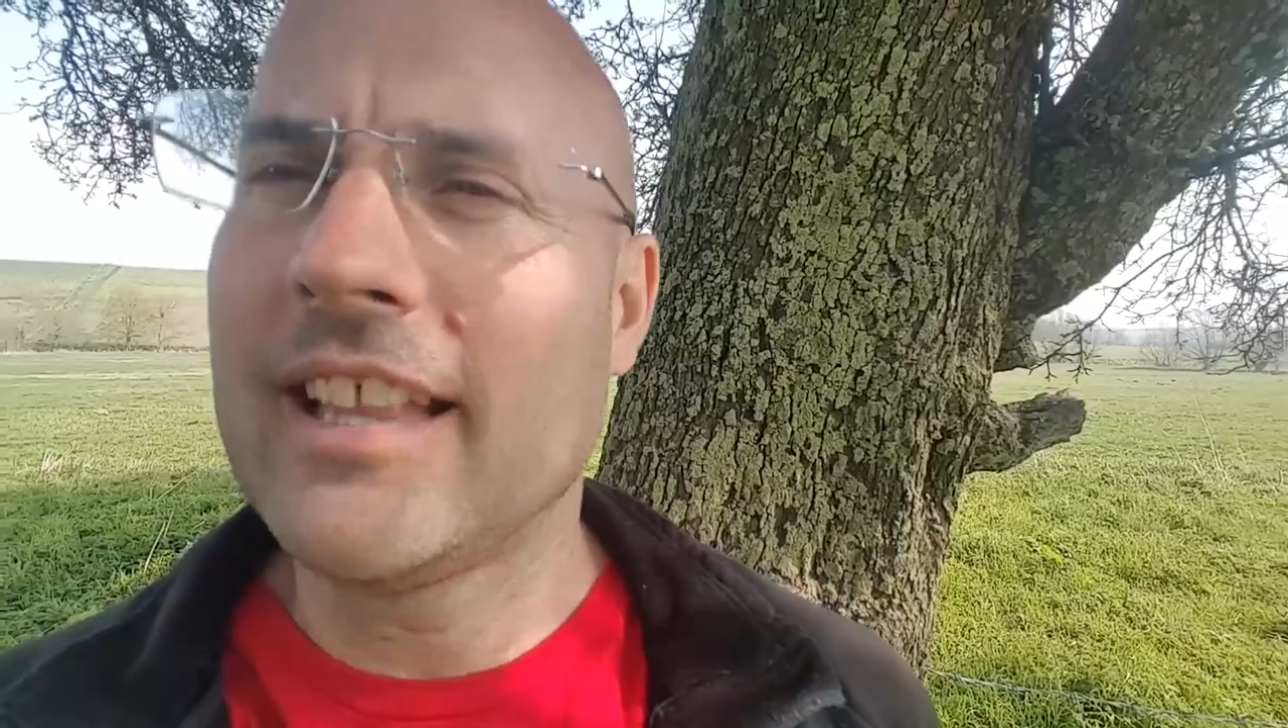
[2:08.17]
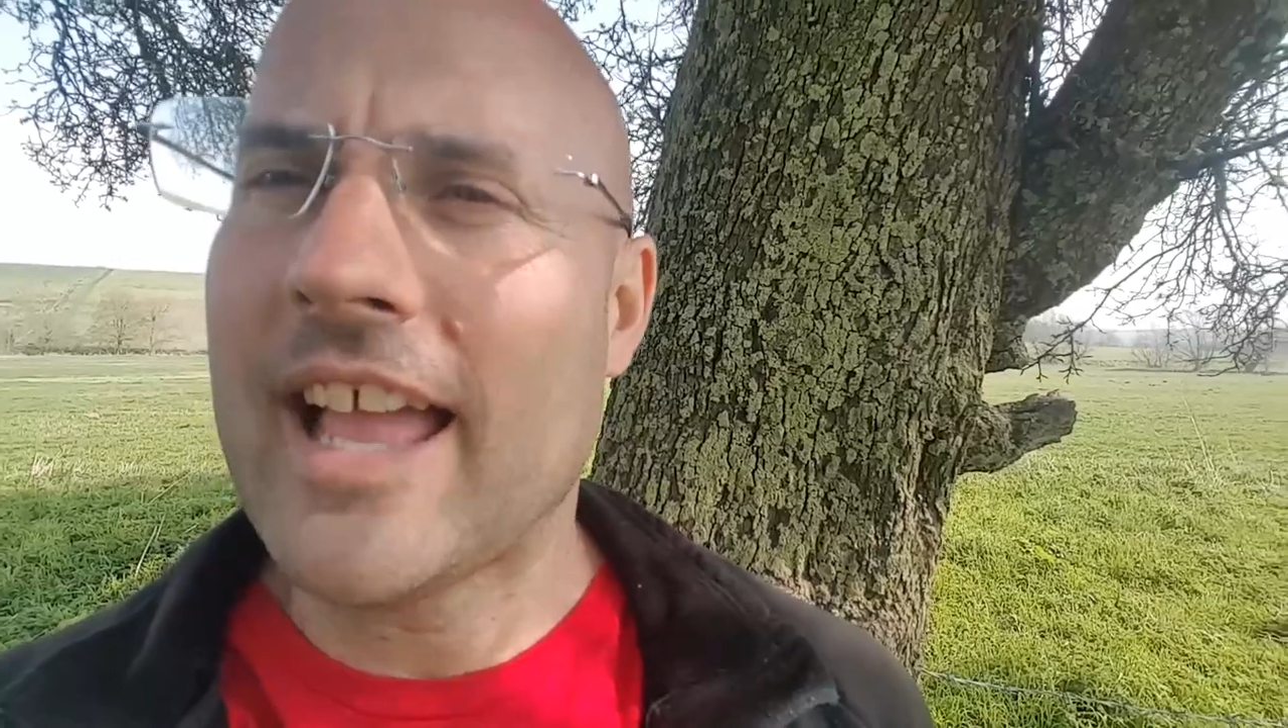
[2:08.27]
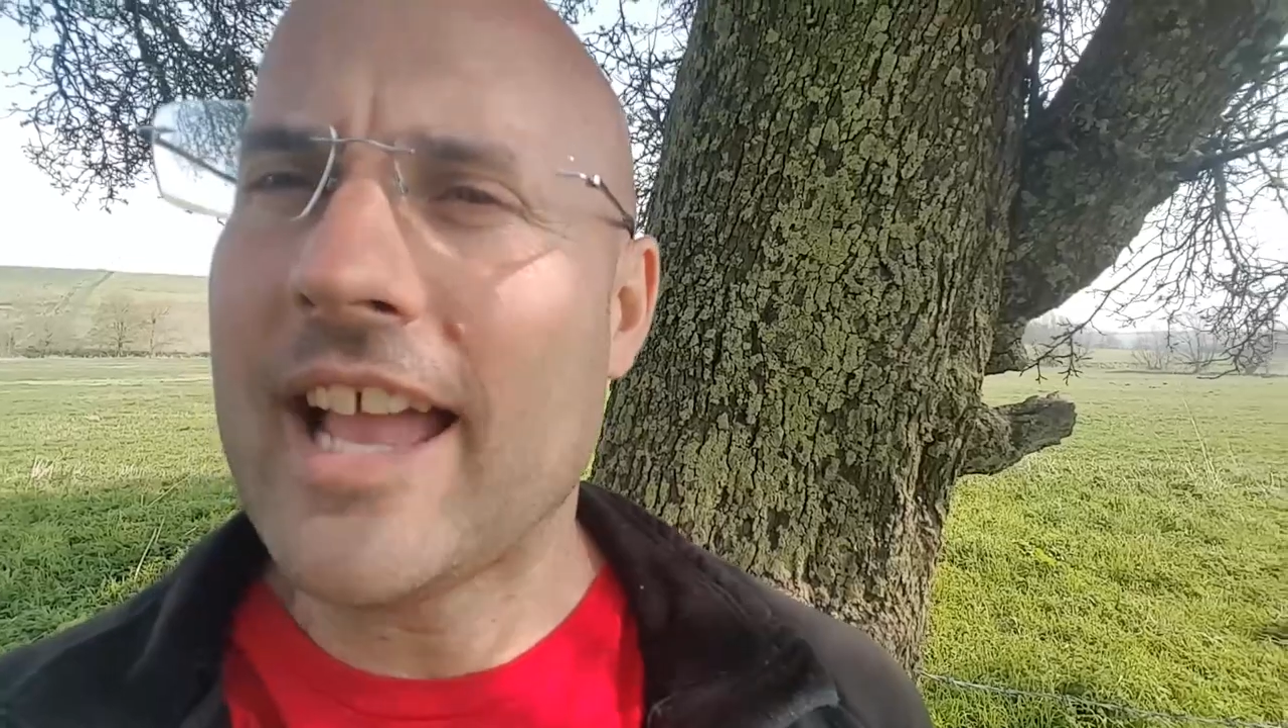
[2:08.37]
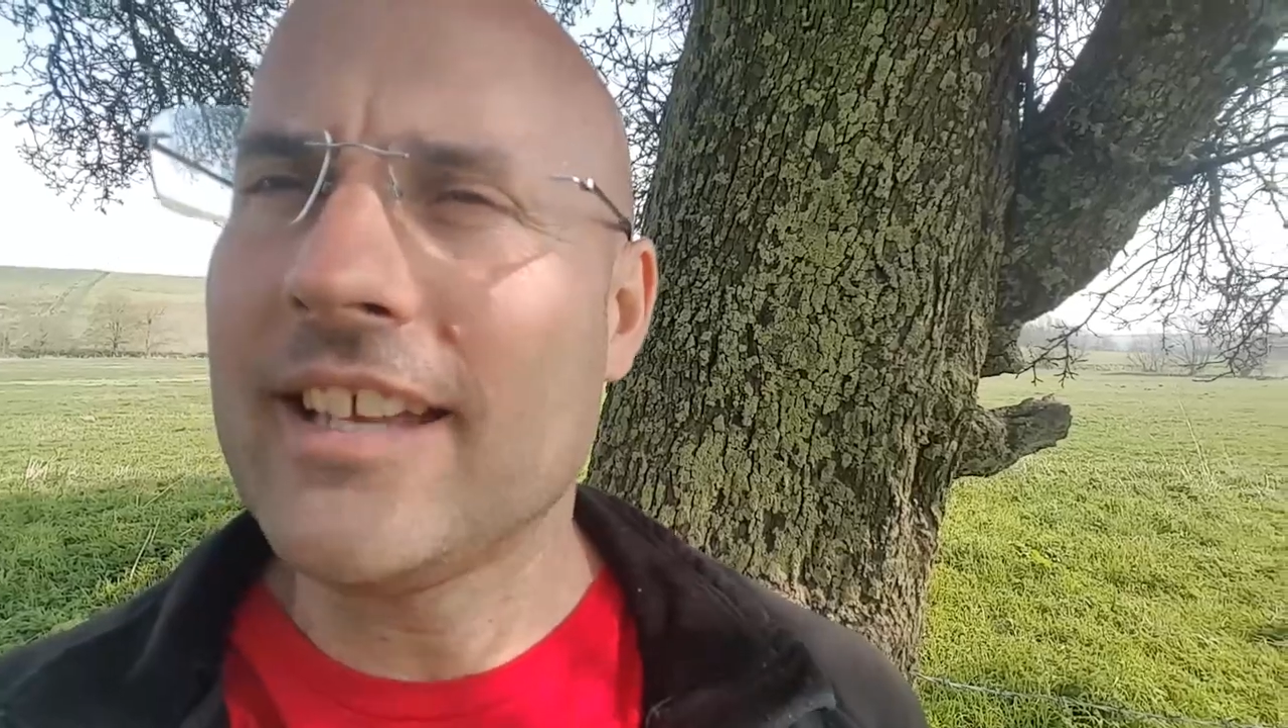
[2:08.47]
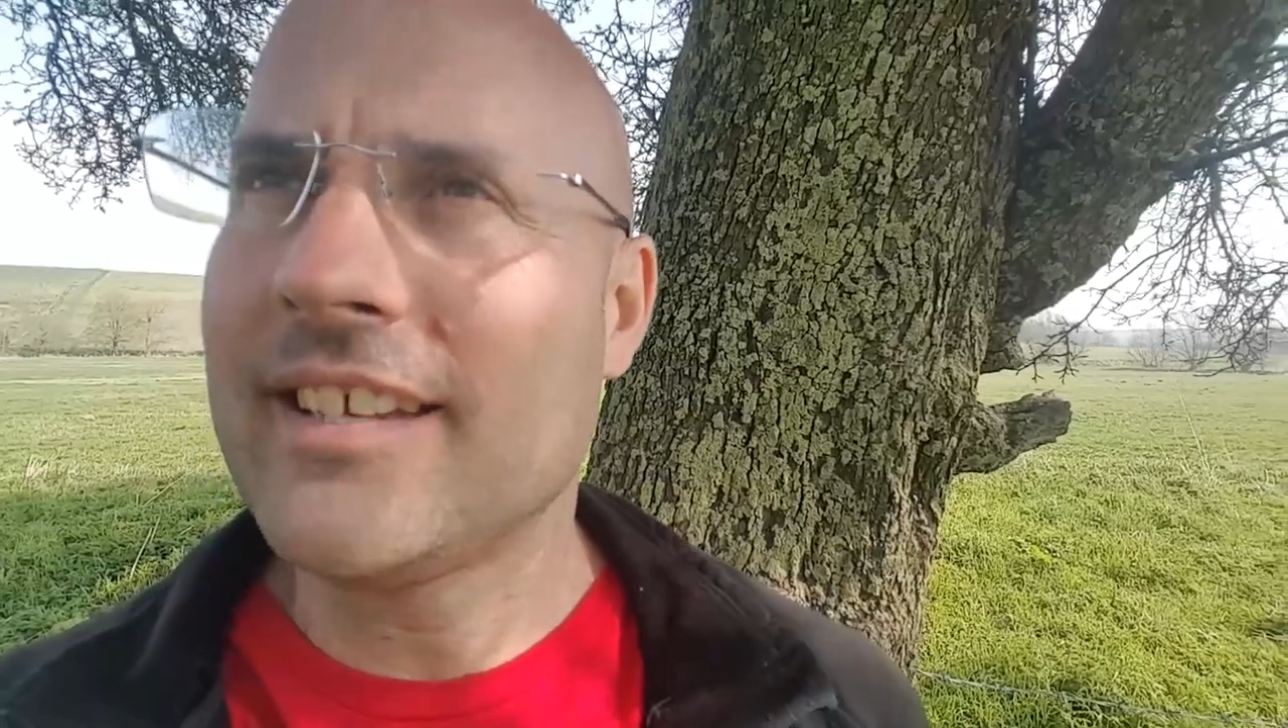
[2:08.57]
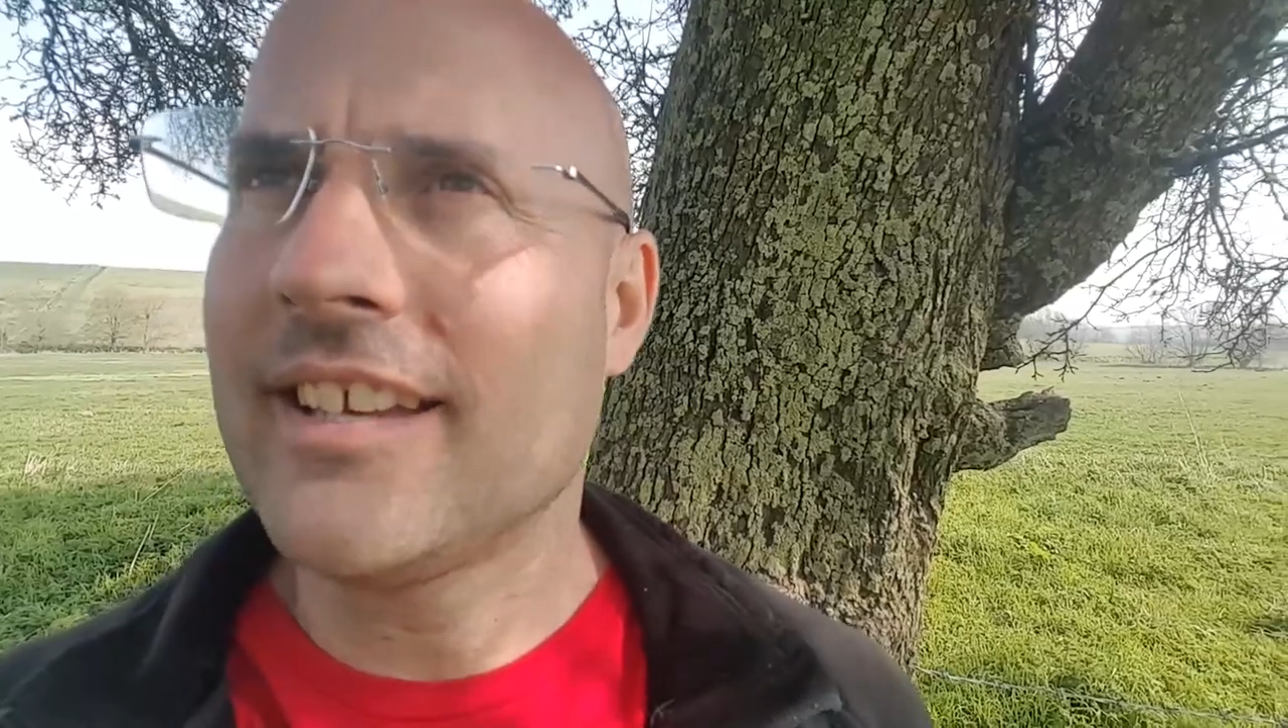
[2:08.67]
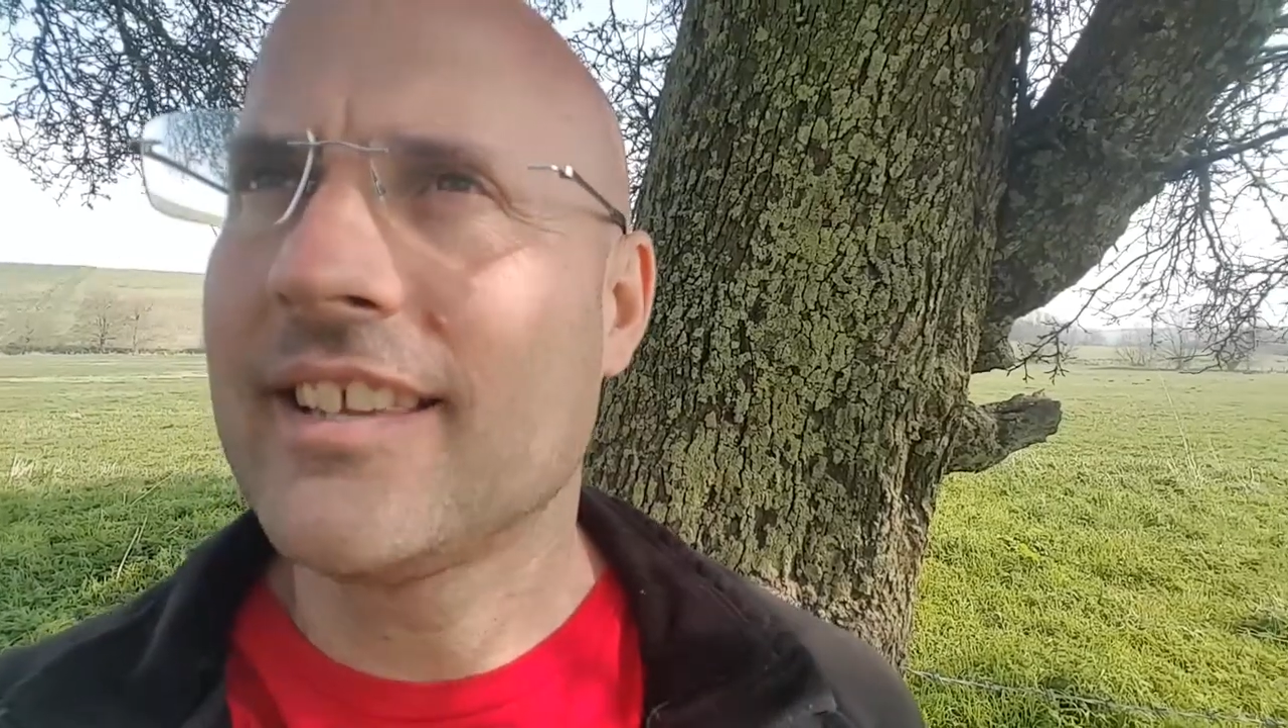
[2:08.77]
large